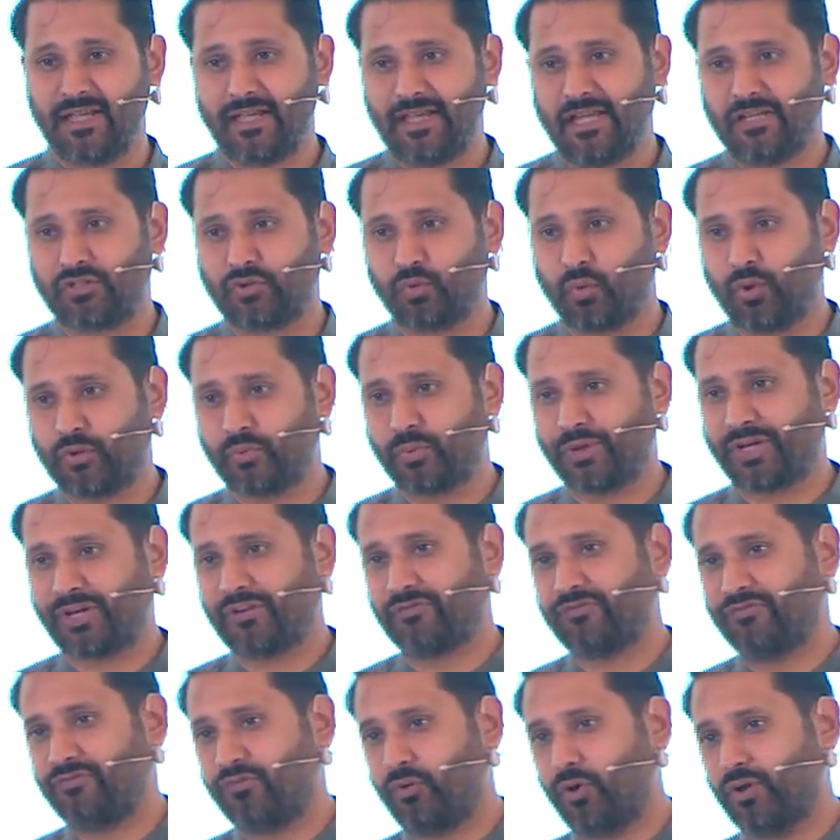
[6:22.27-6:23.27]
and to what we can
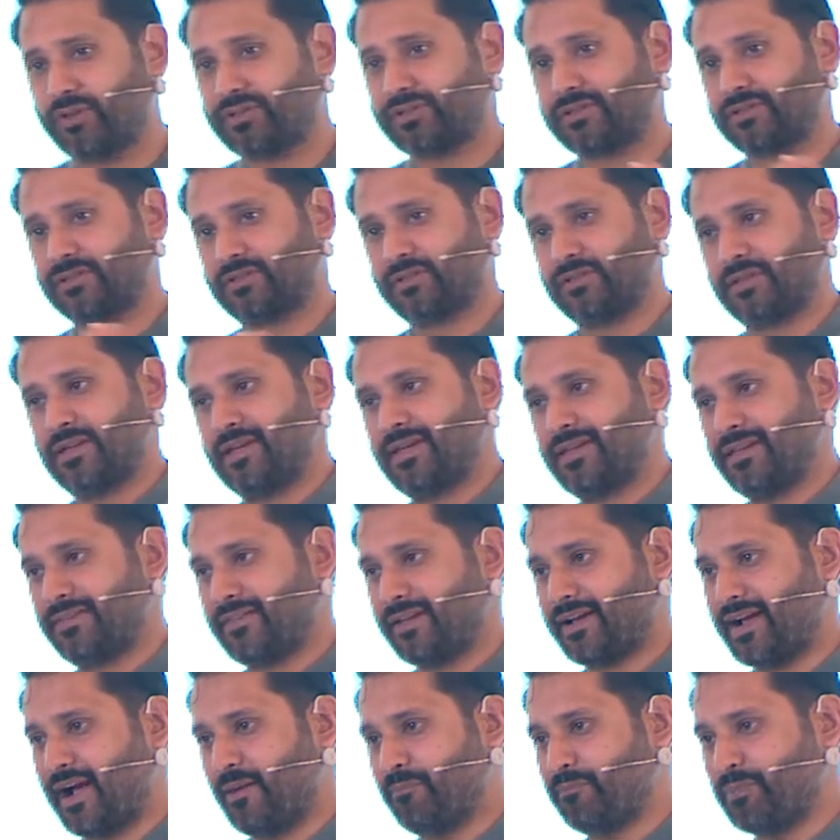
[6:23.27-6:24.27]
force the
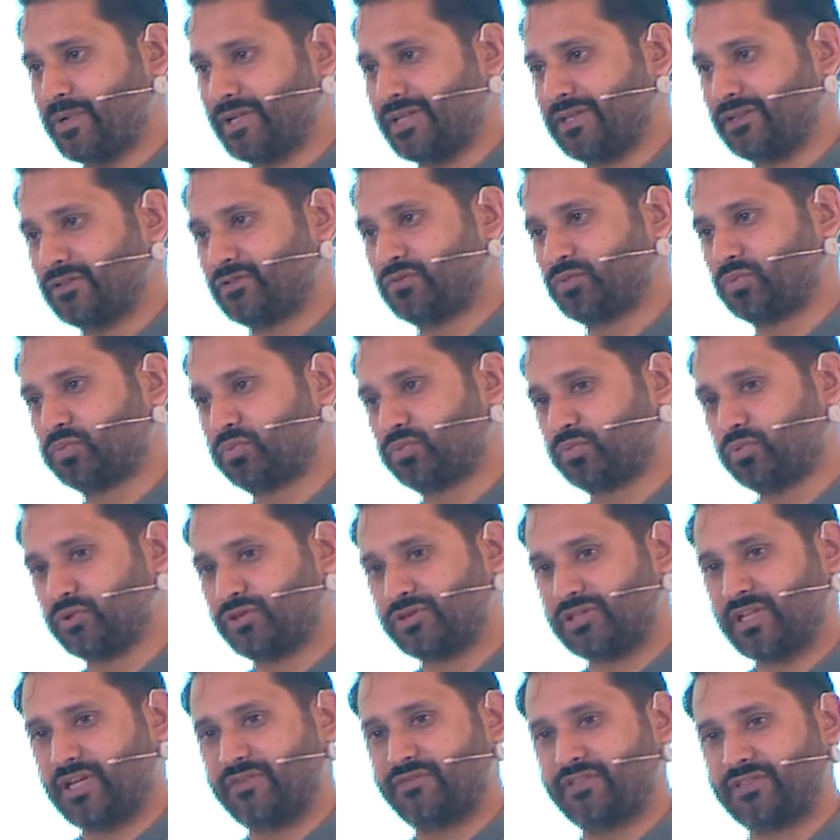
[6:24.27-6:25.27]
companies whose
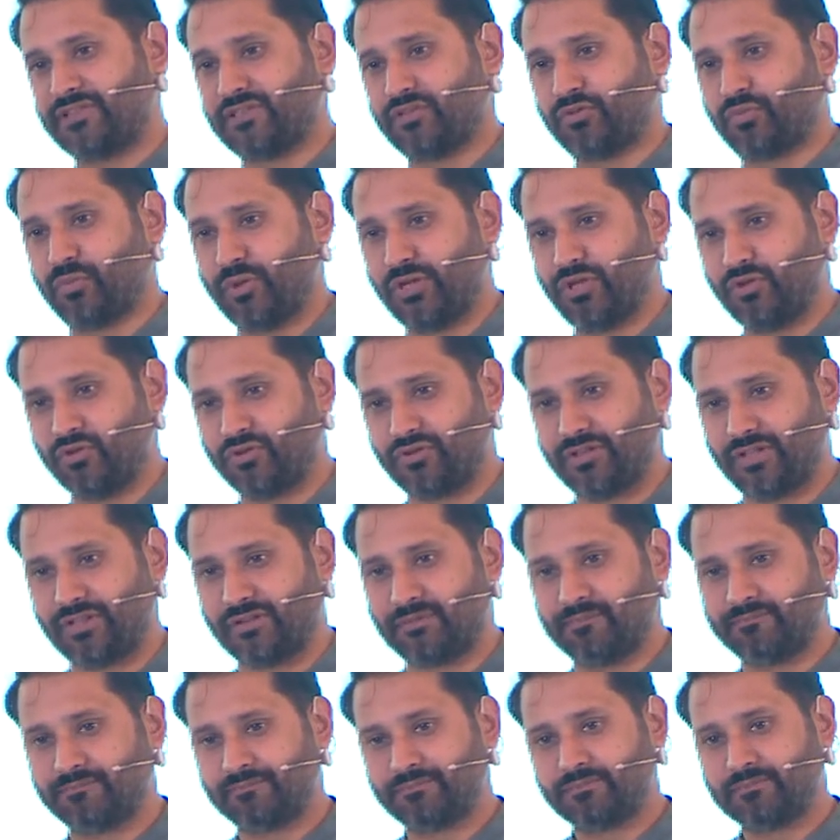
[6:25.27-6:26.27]
services we're using
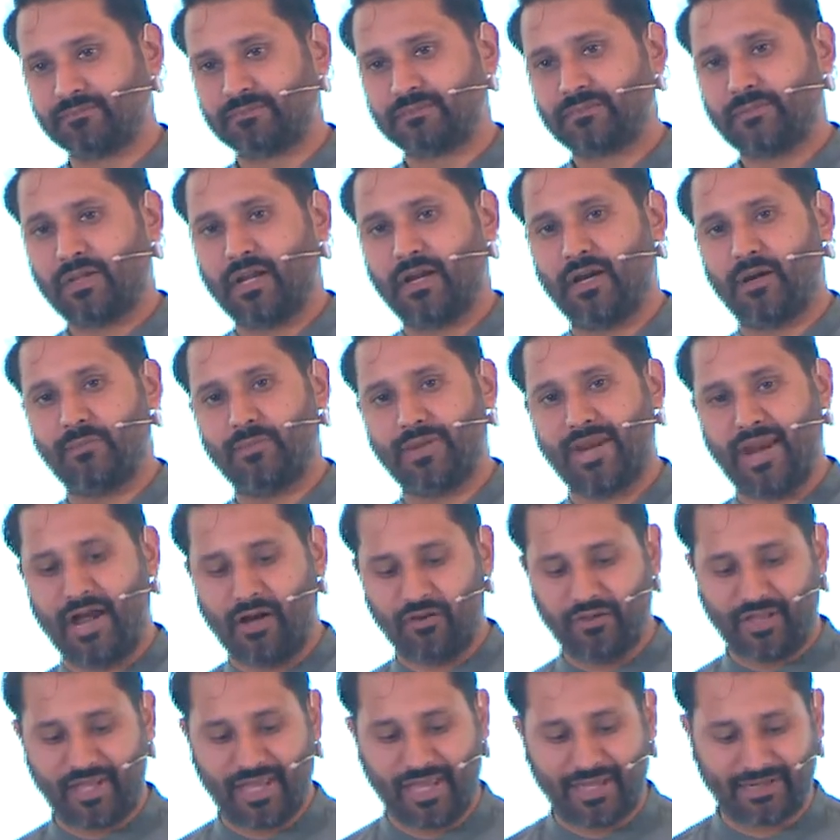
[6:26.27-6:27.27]
and how
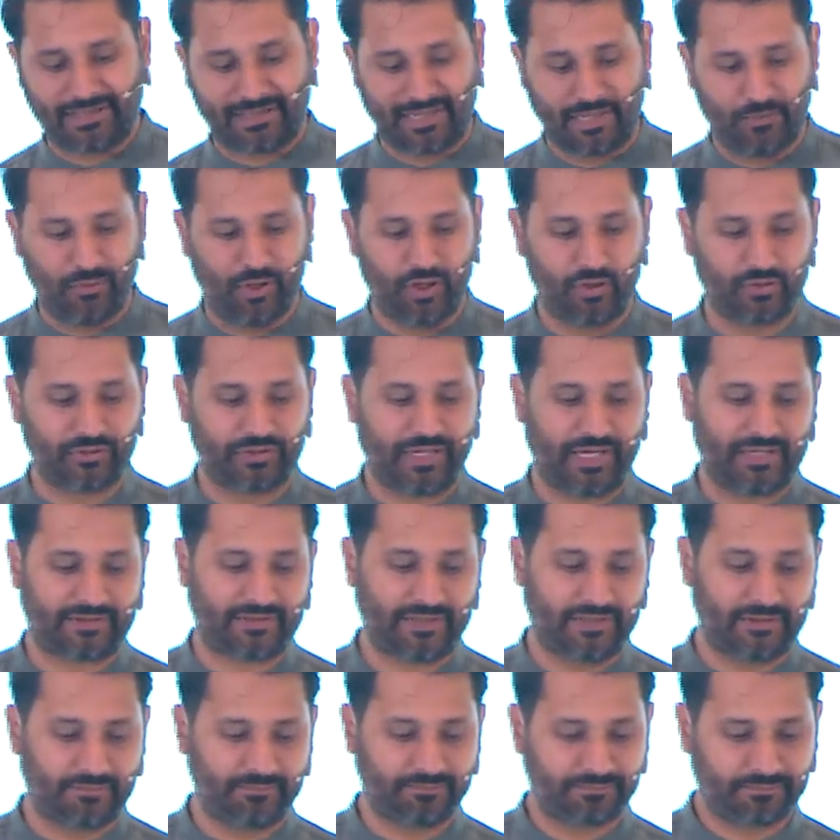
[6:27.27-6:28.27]
they handle our own
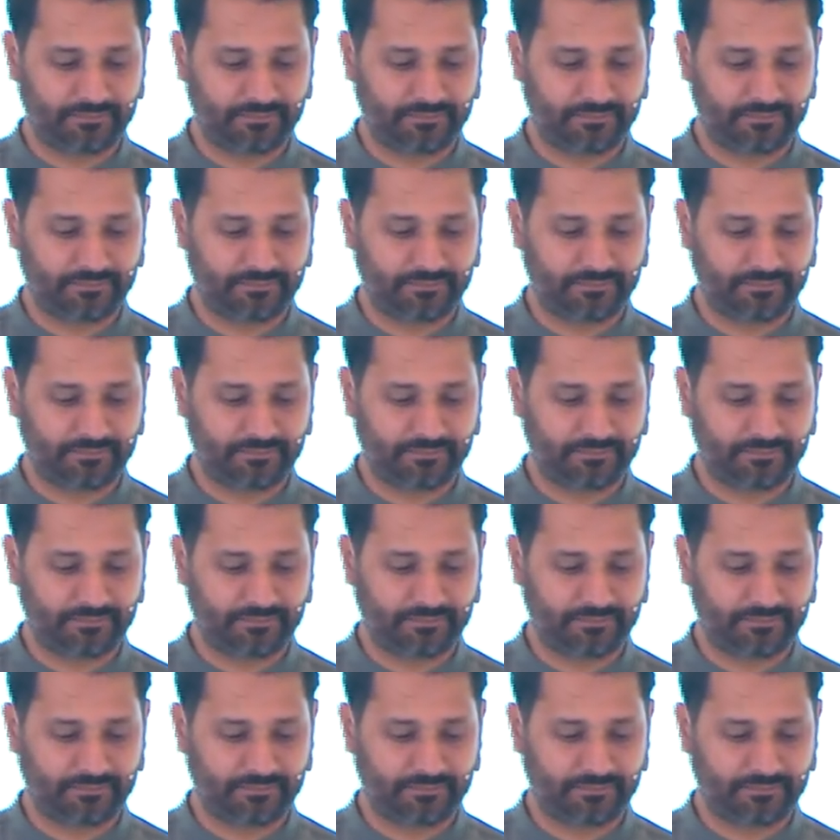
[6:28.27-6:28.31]
data.